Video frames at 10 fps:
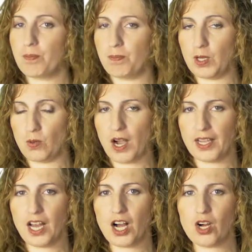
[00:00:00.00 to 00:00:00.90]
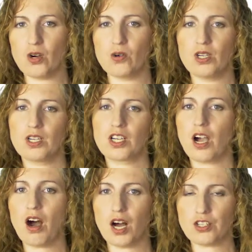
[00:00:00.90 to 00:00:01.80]
BYO,
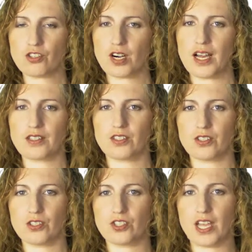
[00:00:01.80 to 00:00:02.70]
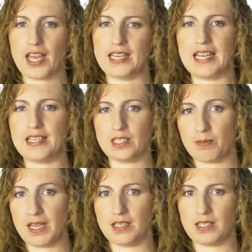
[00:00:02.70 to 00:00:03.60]
contractors, and
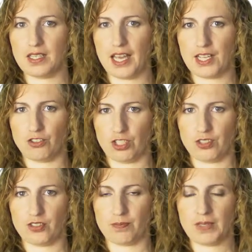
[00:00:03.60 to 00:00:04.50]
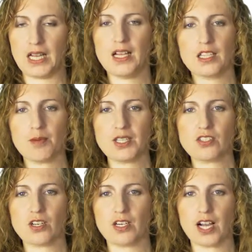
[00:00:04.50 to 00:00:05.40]
independent agents. Let me
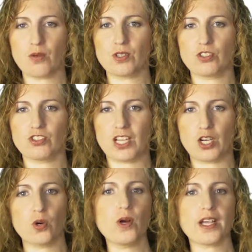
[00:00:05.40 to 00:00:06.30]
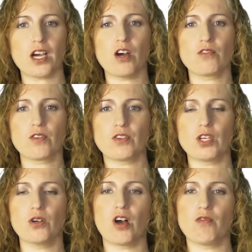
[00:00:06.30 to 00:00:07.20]
start out with just a quick
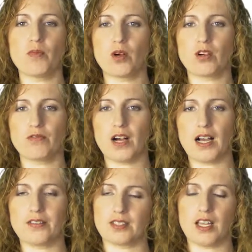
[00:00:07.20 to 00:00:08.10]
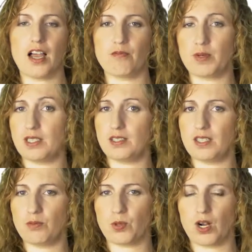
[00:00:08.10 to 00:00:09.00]
overview of Moka5's Live
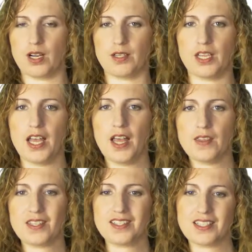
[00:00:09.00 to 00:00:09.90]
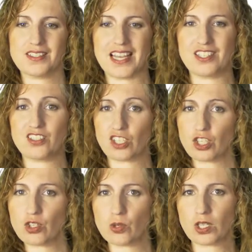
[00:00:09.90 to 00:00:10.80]
PC product. This is a
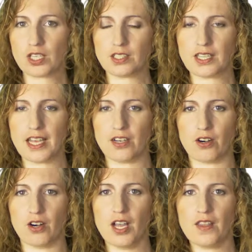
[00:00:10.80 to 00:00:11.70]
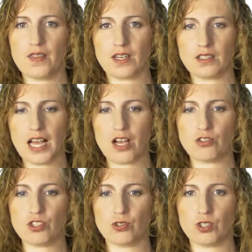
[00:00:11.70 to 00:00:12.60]
secure container that
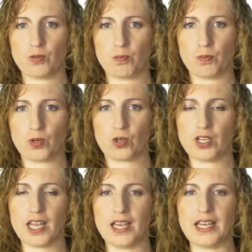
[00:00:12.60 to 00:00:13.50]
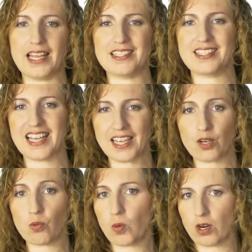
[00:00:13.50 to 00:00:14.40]
allows you to create a
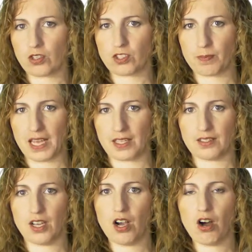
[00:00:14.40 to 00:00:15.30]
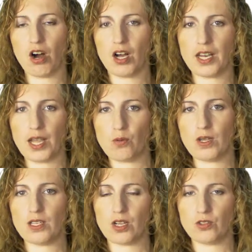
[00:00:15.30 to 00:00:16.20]
second workspace on a
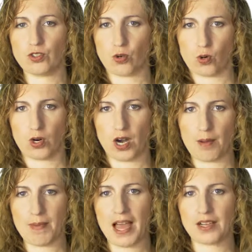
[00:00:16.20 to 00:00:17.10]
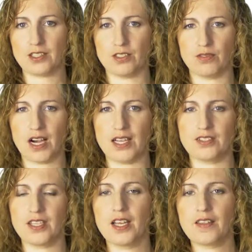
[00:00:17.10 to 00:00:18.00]
Windows or a Mac
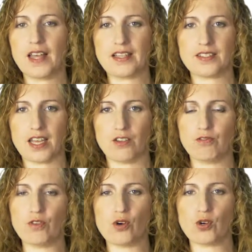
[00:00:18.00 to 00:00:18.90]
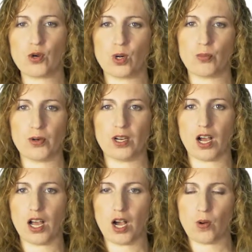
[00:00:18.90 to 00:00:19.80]
device. That's a full
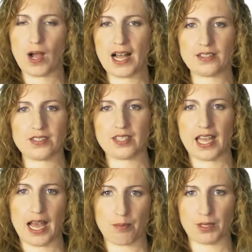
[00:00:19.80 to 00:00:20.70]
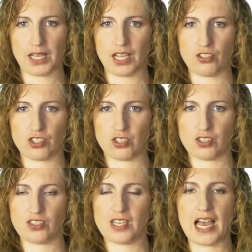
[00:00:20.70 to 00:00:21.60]
corporate OS, application
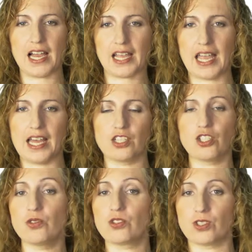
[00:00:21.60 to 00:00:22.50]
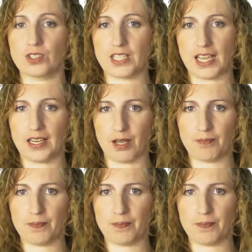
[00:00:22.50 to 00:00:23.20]
stack, and user data.